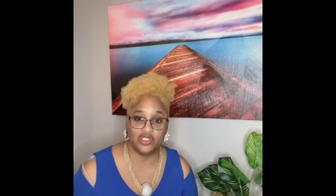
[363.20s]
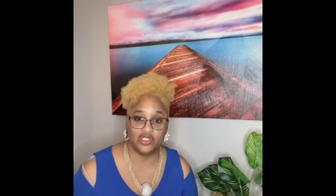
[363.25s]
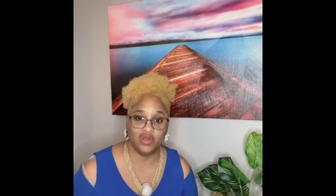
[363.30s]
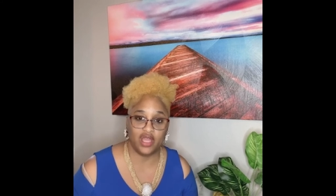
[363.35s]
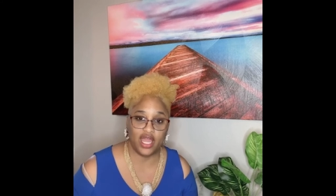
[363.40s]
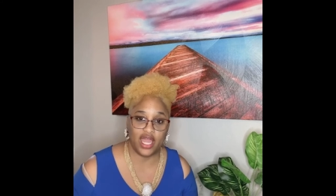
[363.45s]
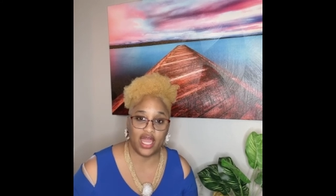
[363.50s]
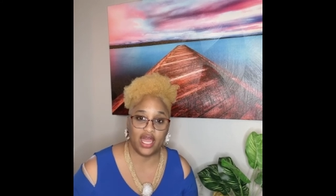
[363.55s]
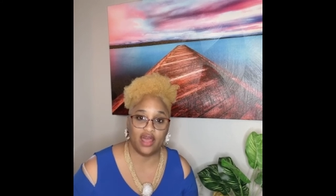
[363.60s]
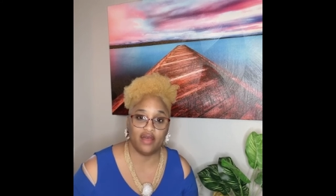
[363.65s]
you
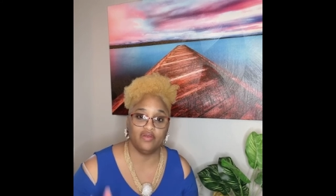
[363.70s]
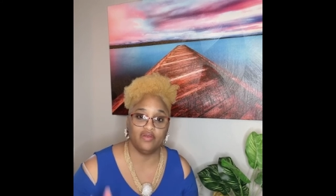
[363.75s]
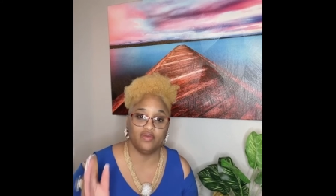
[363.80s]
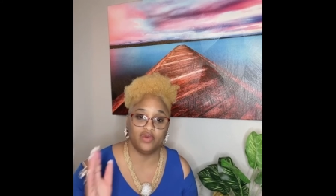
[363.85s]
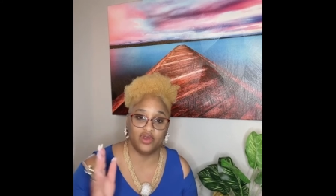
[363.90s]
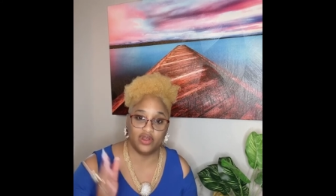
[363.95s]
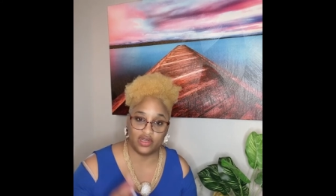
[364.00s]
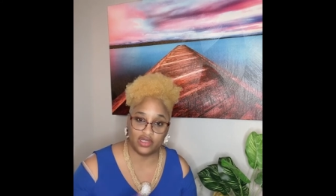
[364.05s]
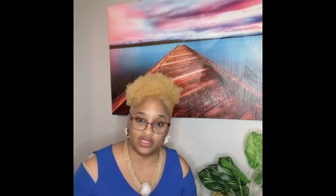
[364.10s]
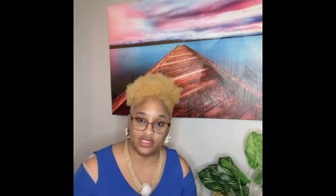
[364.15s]
have.
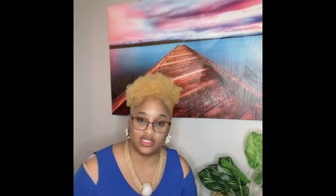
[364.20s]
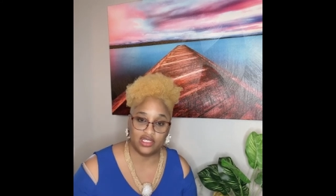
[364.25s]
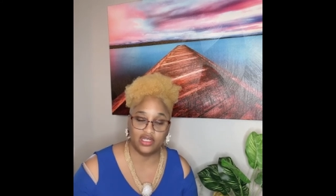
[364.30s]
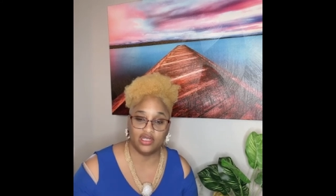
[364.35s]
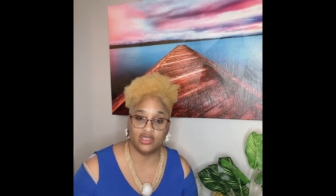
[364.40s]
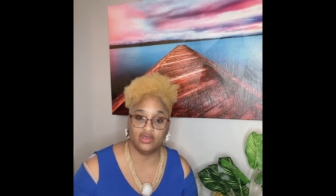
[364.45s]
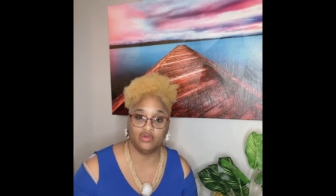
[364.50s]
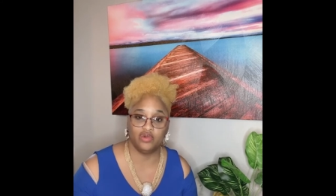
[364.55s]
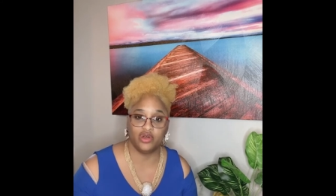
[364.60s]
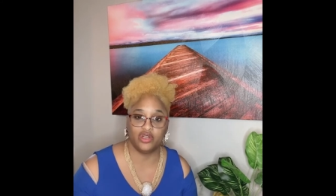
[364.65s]
We're going to
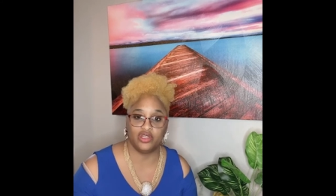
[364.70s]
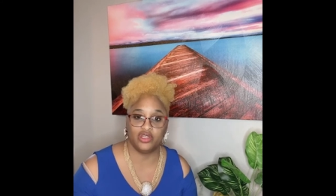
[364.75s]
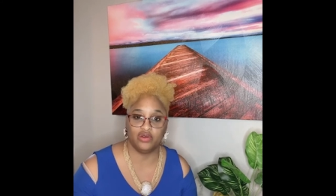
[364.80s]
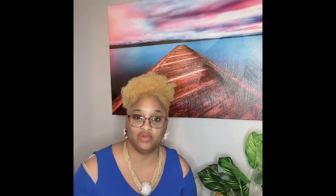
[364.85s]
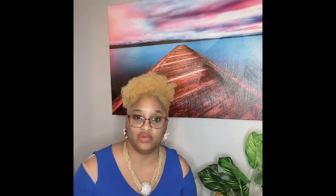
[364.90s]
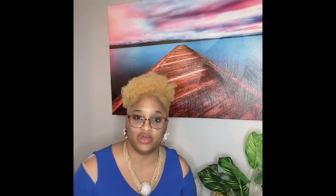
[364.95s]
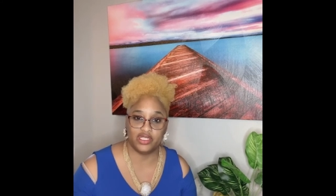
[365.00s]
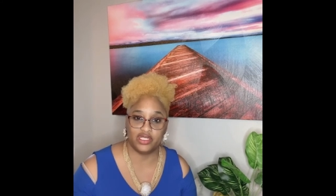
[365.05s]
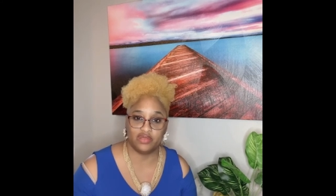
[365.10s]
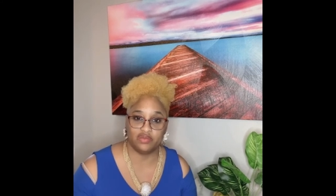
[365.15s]
still work your
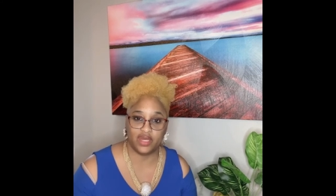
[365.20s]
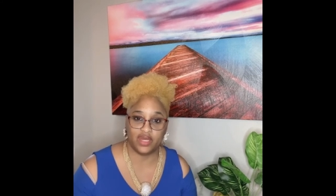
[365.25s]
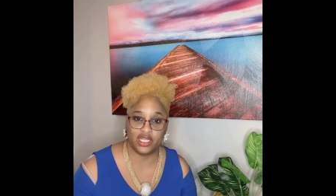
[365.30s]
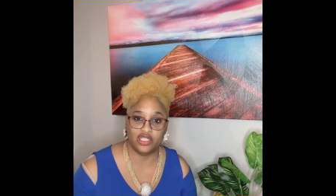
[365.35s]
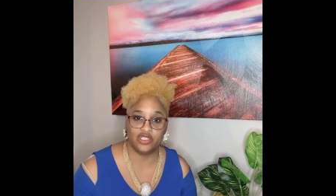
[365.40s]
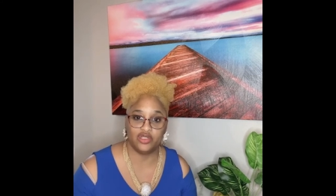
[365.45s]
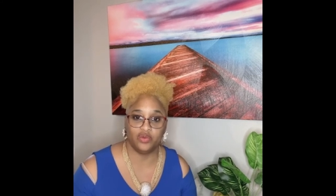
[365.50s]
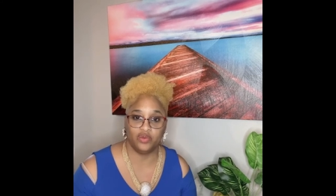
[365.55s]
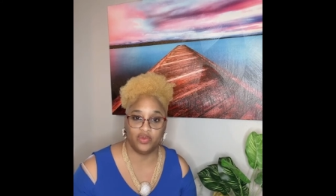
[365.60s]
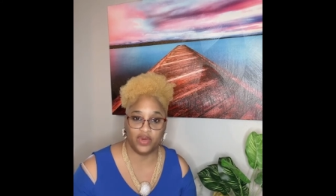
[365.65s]
resume
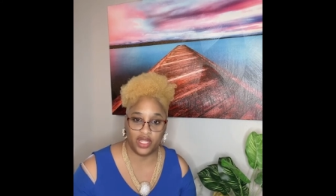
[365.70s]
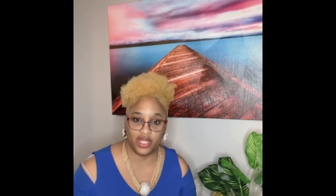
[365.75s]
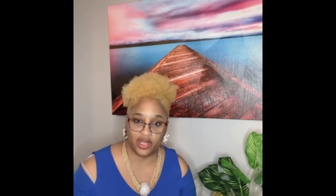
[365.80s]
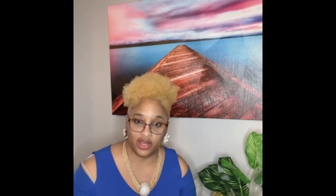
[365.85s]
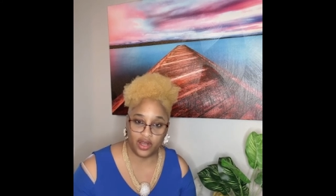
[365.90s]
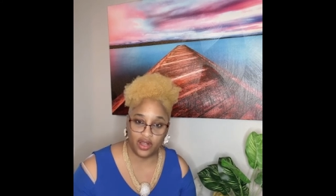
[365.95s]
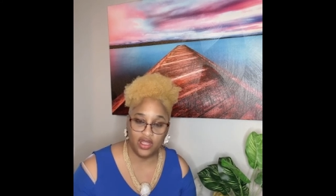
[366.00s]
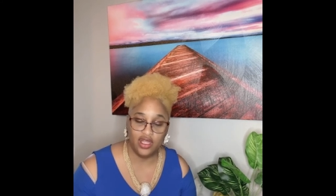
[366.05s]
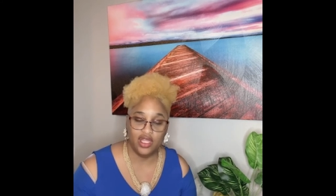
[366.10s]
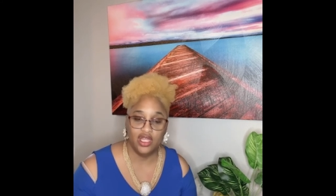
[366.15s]
to
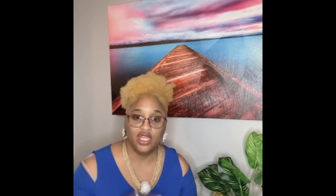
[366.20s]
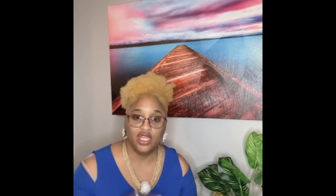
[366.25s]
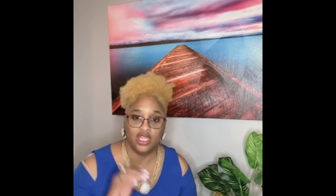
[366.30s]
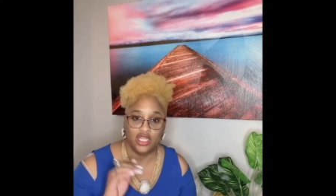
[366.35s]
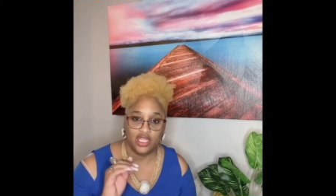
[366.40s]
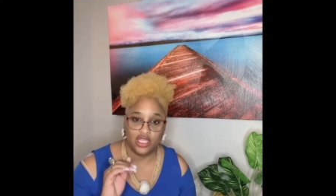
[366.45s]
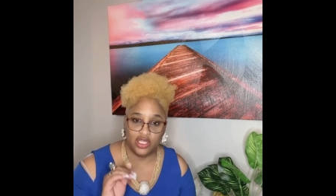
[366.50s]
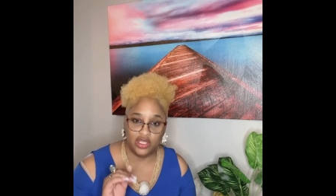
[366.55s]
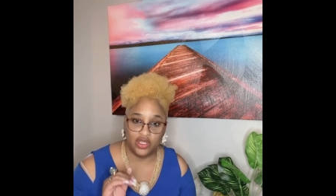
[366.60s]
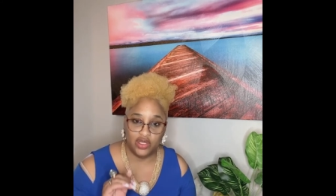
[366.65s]
where
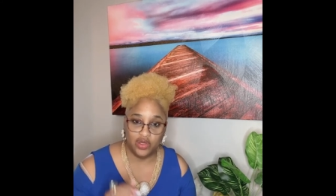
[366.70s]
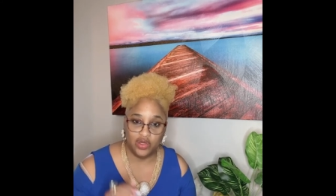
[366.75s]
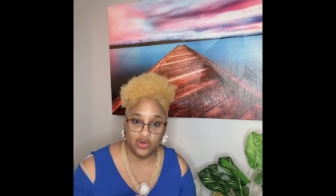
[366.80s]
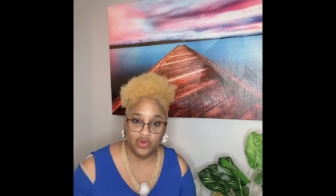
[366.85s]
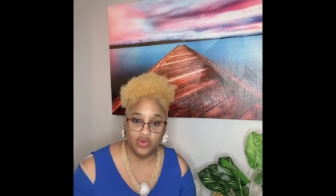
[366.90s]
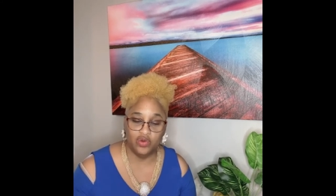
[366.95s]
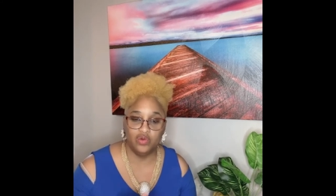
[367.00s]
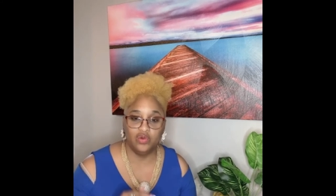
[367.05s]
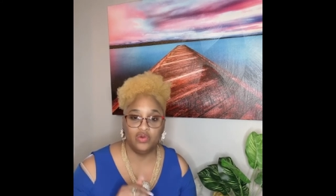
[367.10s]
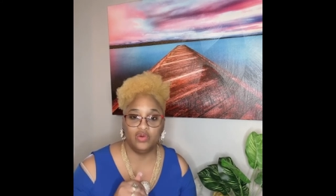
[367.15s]

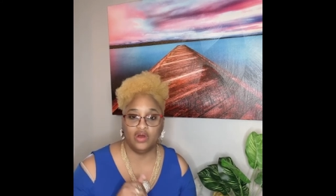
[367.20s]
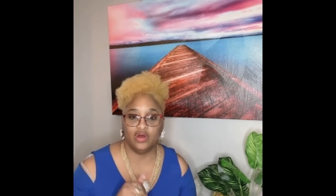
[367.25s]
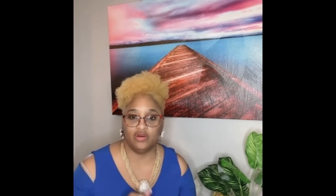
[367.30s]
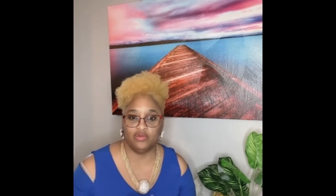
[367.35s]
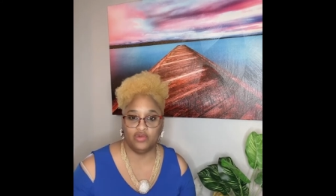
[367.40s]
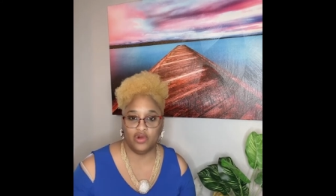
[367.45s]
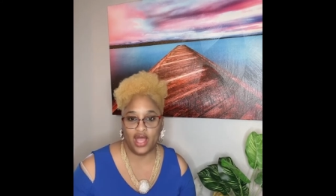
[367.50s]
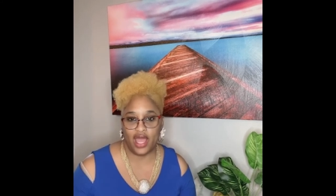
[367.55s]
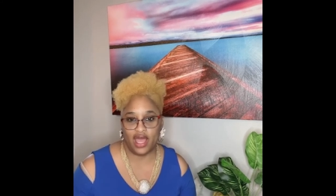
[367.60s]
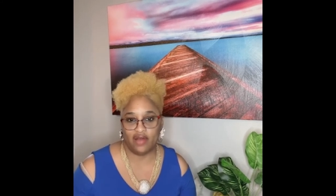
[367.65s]
you uh,
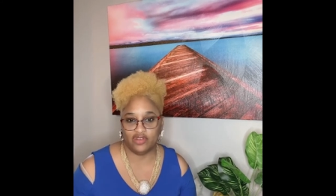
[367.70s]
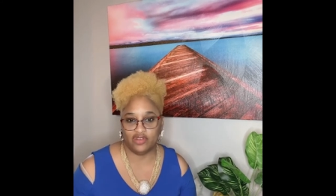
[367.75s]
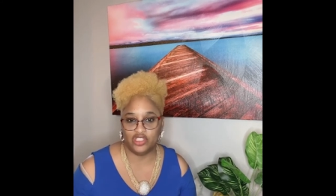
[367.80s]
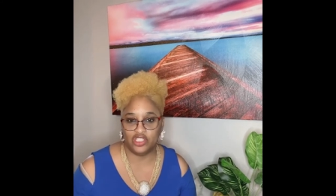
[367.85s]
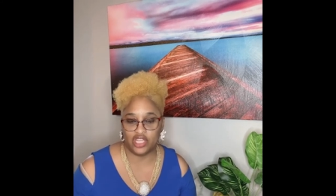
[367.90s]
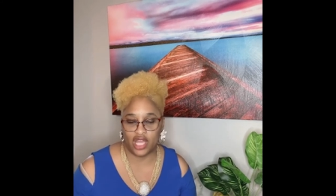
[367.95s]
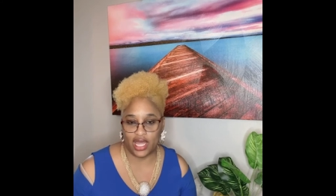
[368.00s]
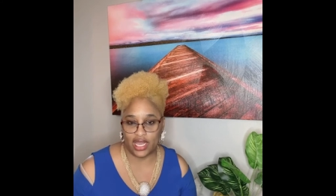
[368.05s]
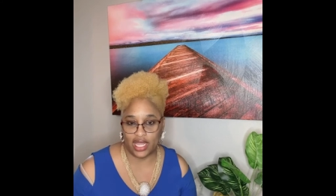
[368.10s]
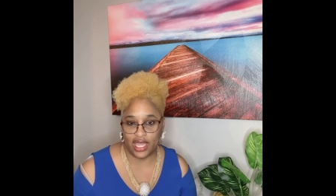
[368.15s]
will have a
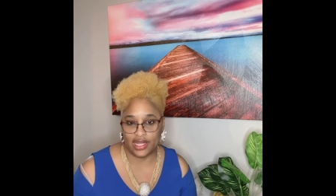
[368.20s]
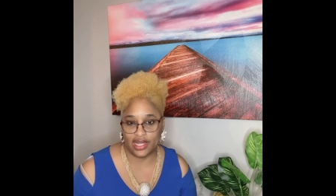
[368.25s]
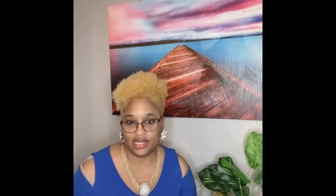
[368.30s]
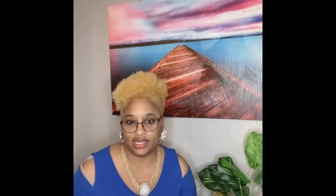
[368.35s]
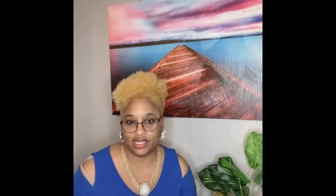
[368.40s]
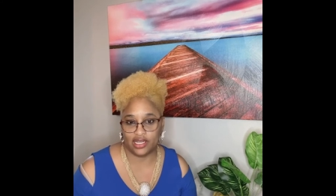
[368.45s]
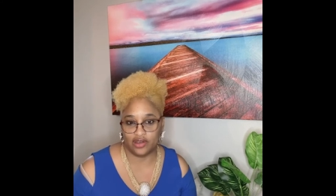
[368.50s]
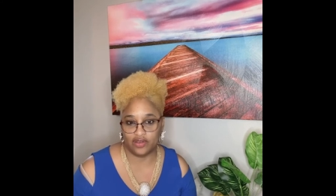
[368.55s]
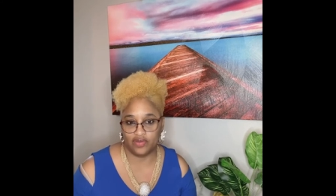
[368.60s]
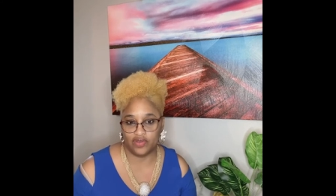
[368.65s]
shot at
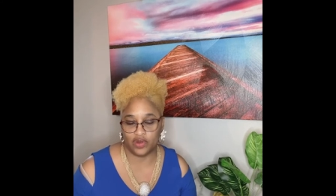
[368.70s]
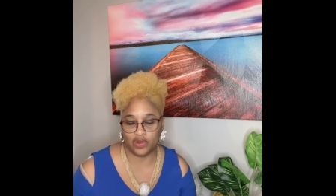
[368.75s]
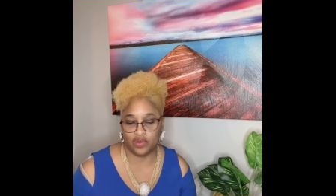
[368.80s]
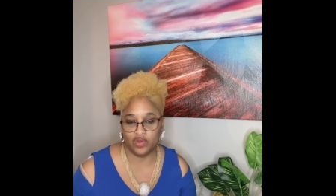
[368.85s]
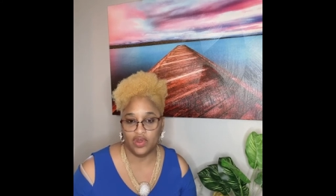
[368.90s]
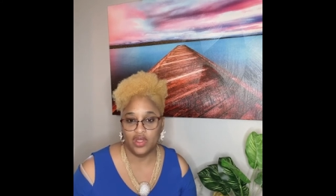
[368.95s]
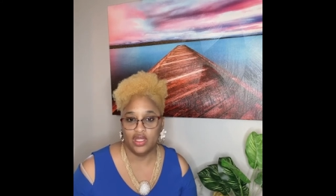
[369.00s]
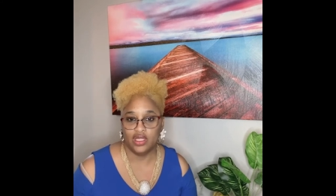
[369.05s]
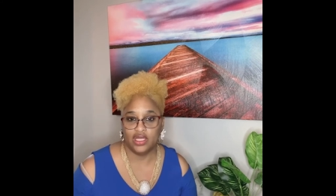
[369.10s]
an interview.